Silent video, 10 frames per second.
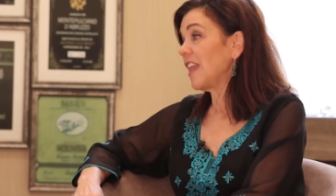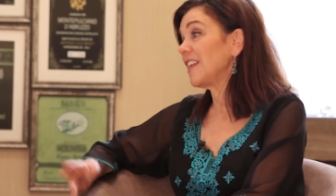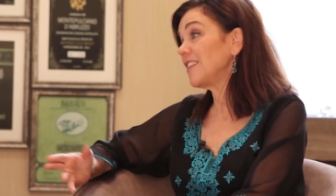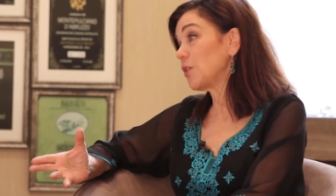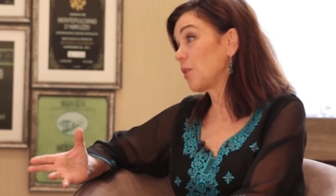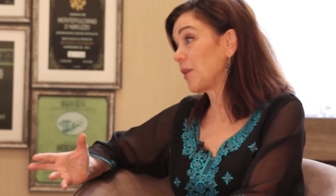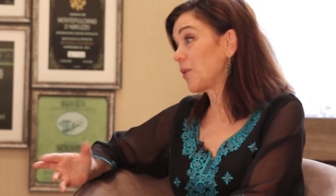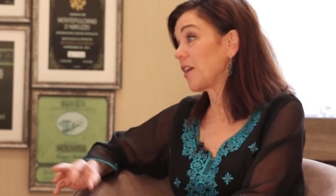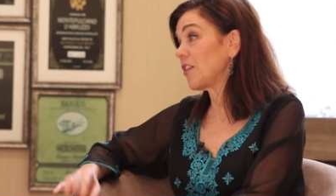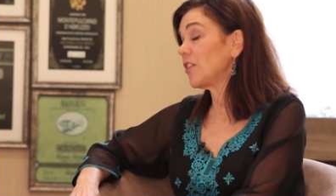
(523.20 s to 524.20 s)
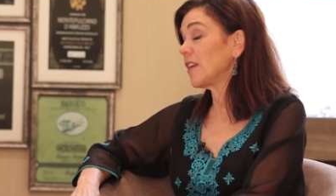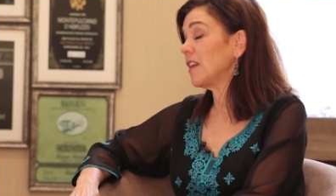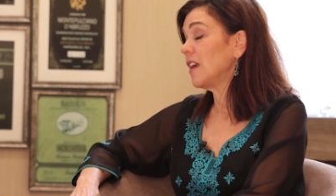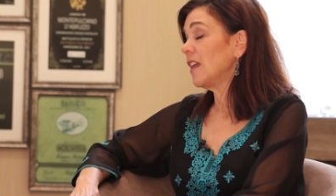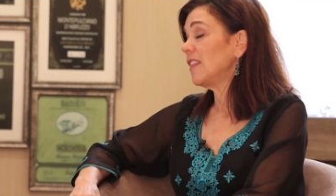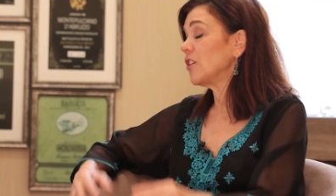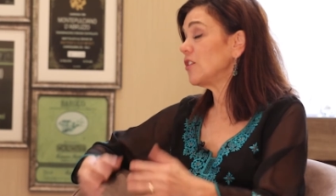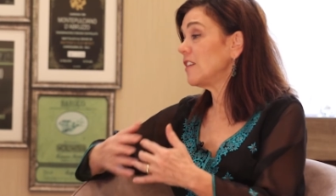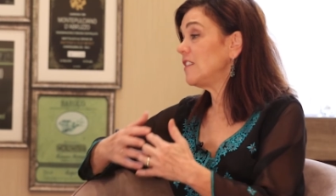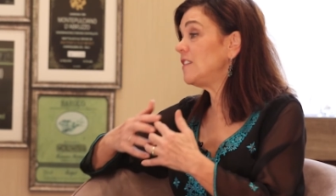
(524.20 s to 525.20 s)
That's a great question.
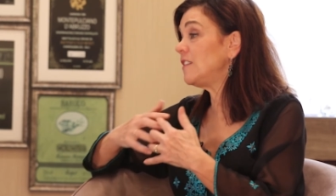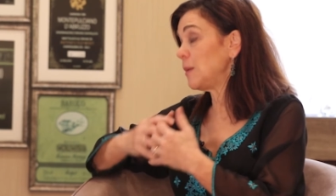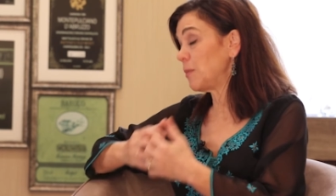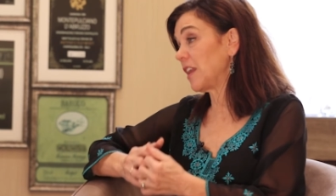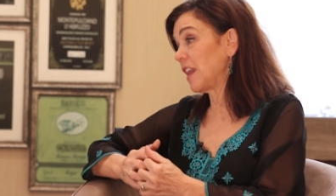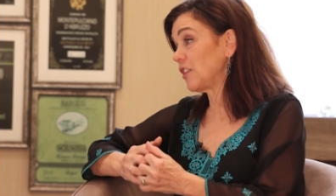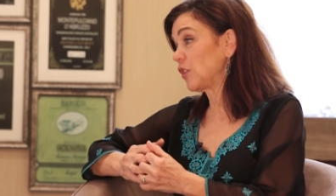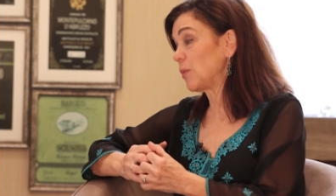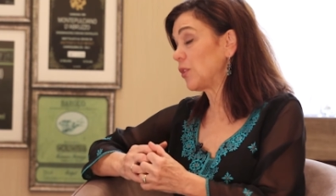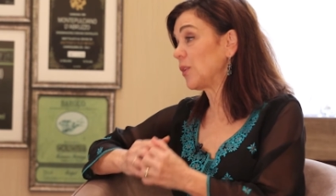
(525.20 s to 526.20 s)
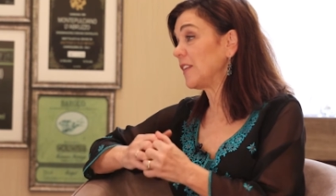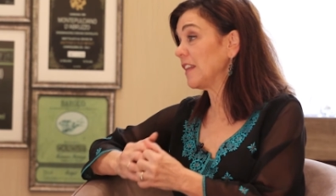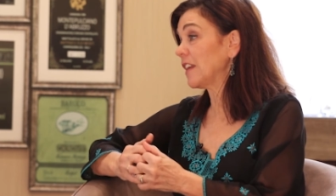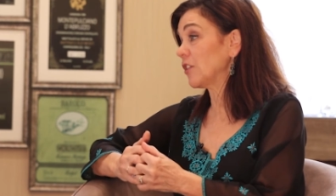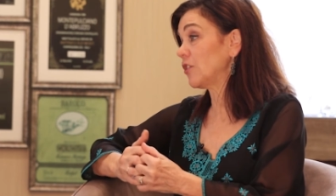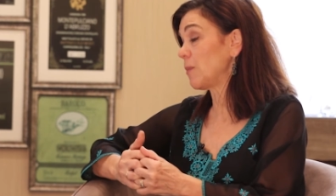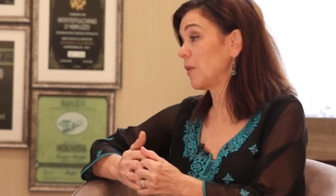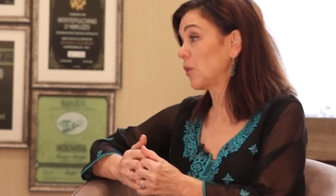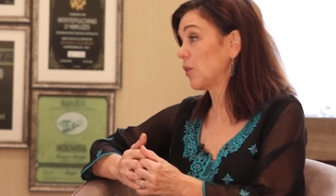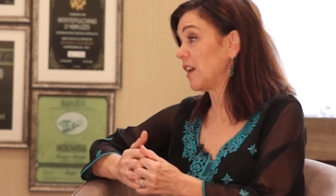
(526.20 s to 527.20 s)
There's a deep connection between
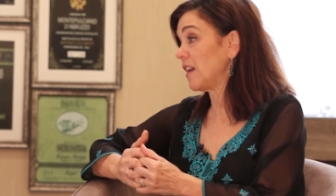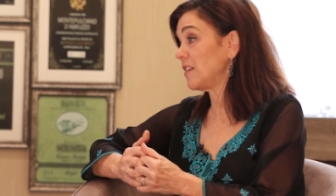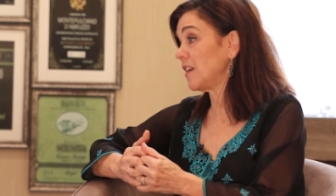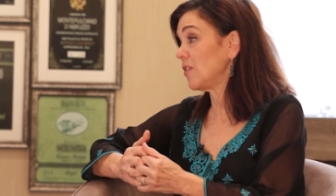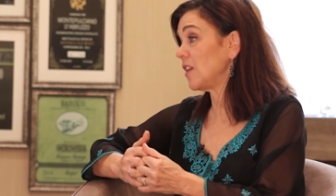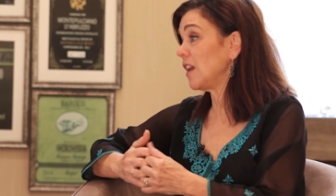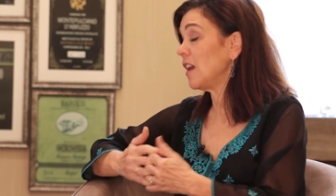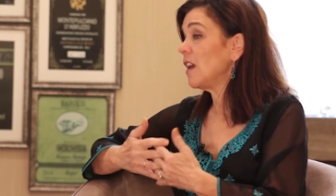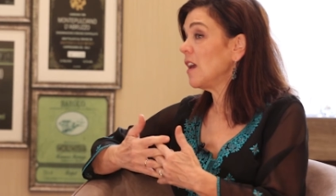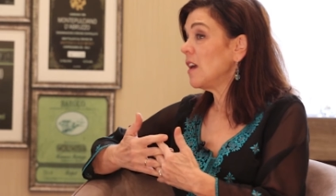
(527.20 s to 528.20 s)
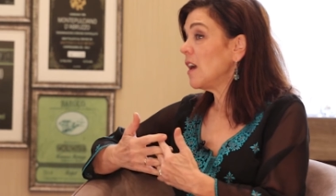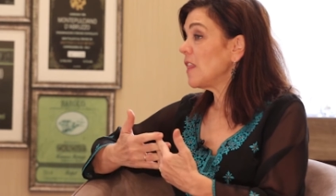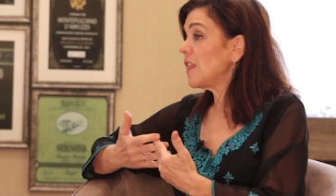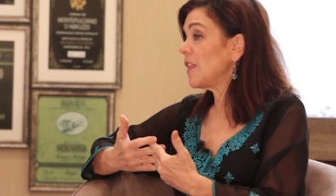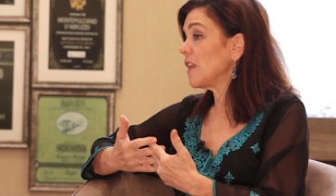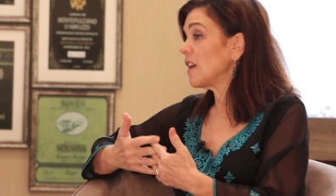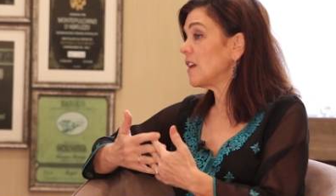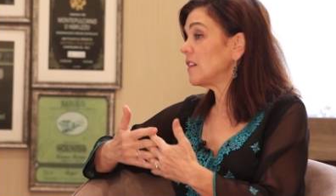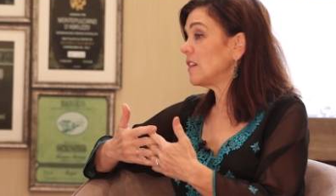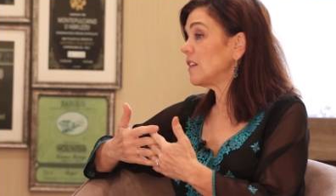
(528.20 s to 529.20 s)
leadership and creativity.
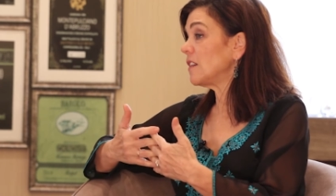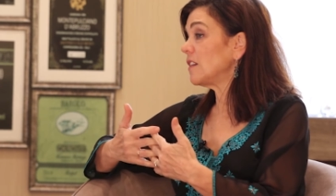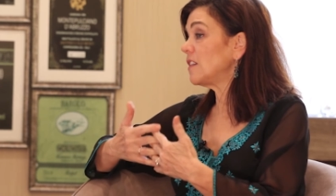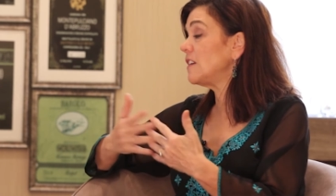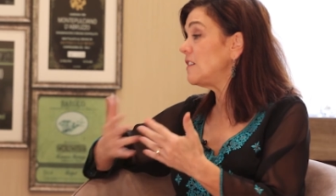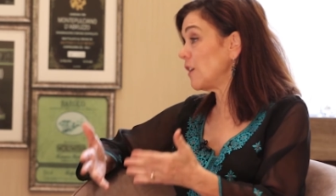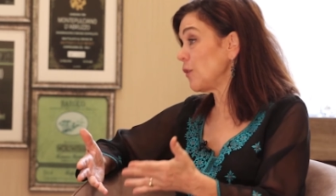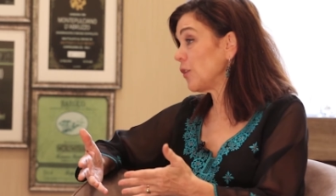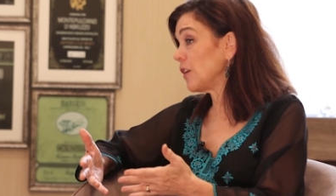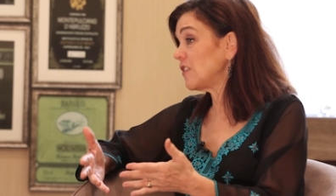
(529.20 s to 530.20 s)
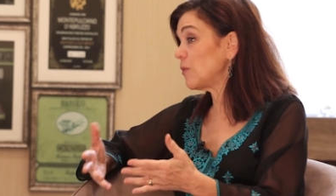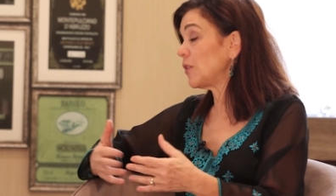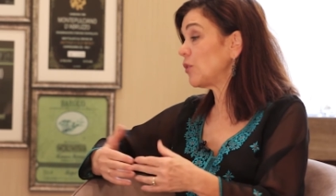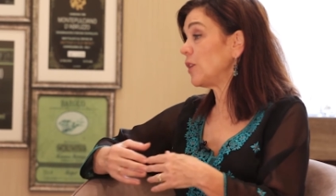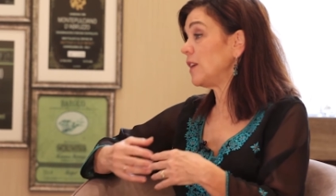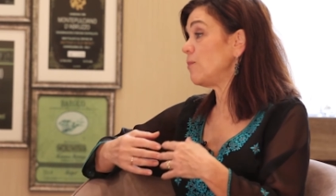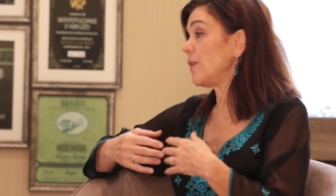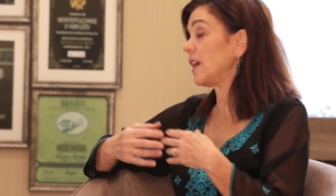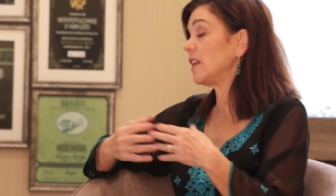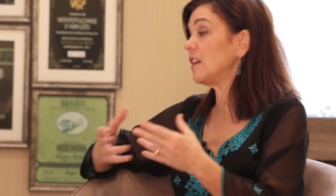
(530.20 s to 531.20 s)
The difference between
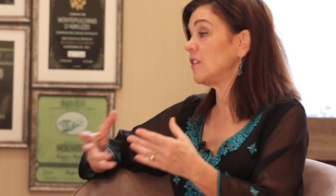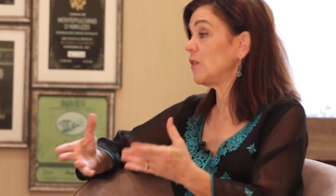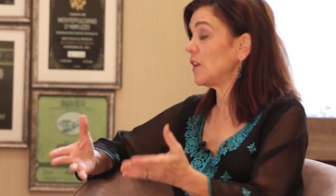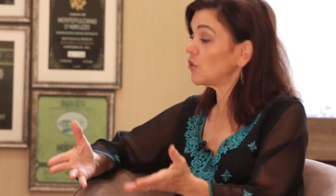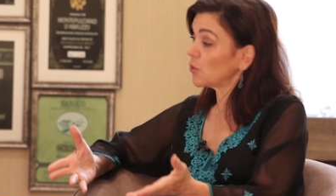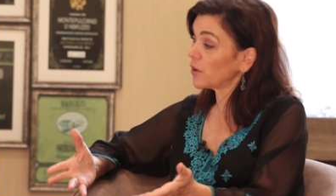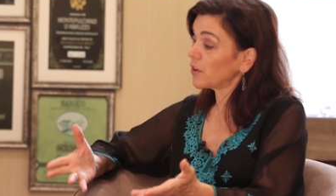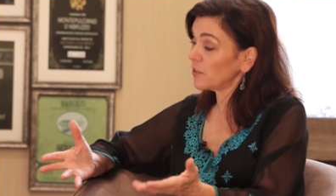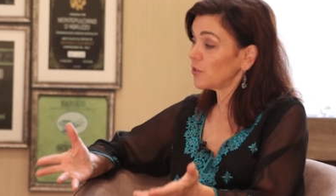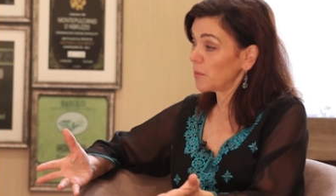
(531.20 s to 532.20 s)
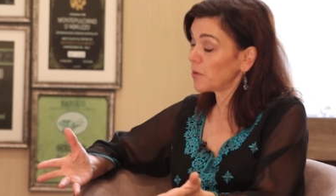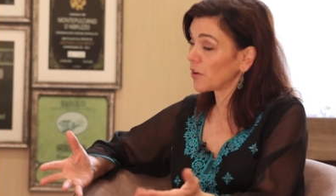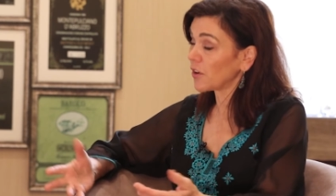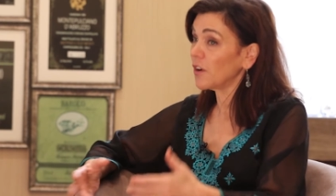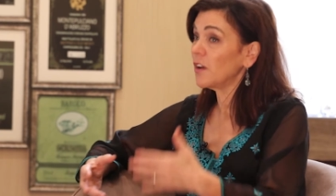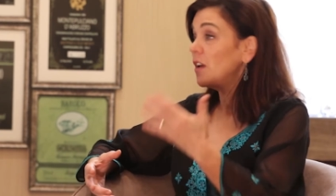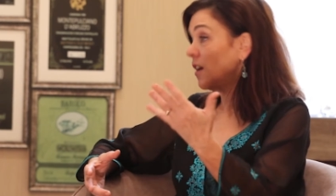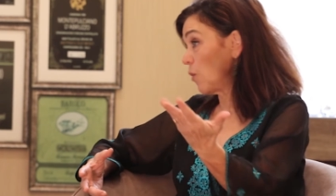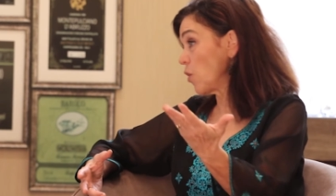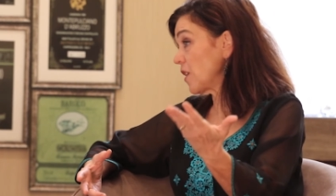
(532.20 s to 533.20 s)
being an individual contributor,
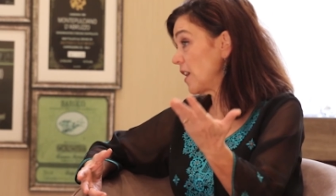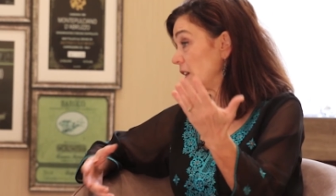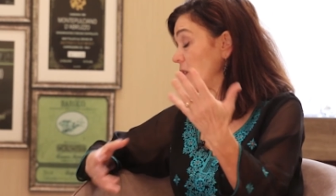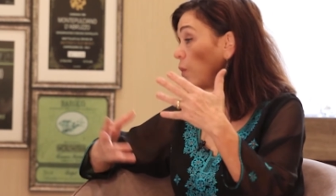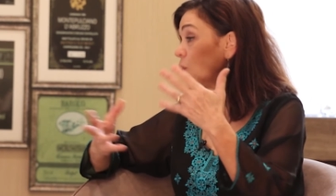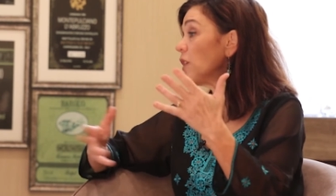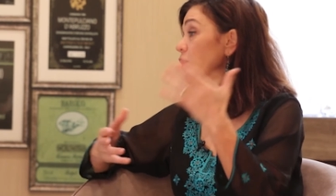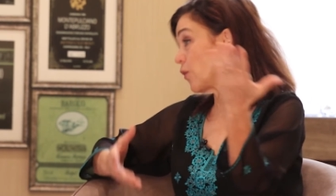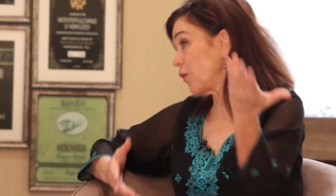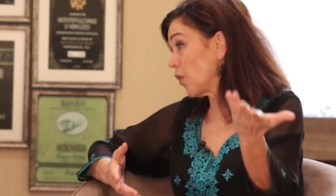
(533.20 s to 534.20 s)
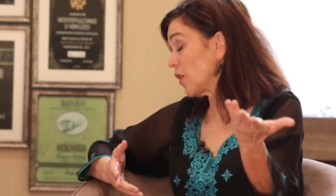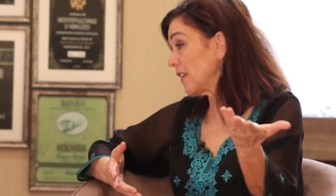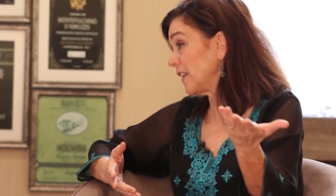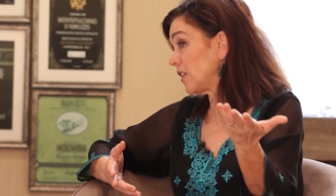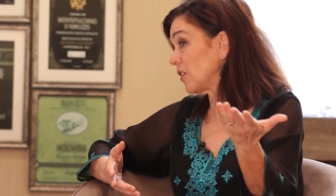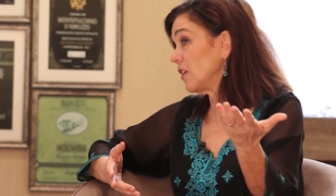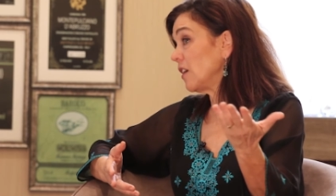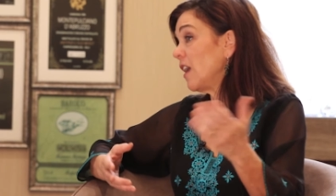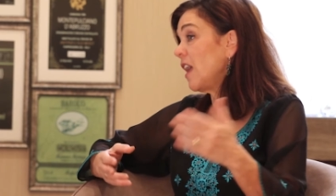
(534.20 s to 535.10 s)
working with or for a leader,